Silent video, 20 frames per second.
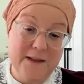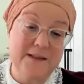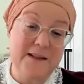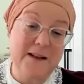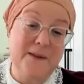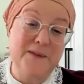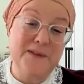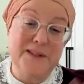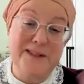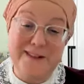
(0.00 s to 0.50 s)

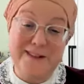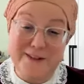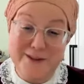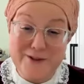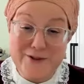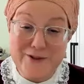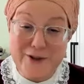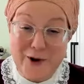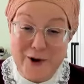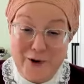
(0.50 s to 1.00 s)
17
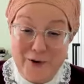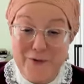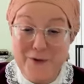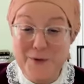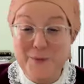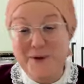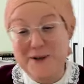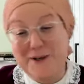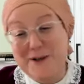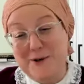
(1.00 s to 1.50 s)
is Tov.
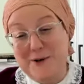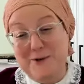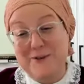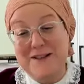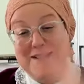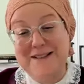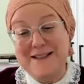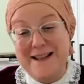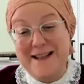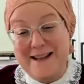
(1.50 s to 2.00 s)
You want to
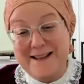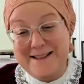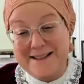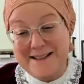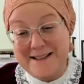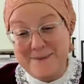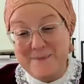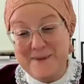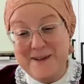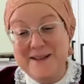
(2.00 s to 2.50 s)
increase to
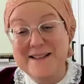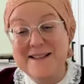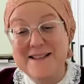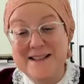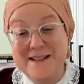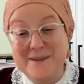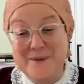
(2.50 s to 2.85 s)
18 minutes,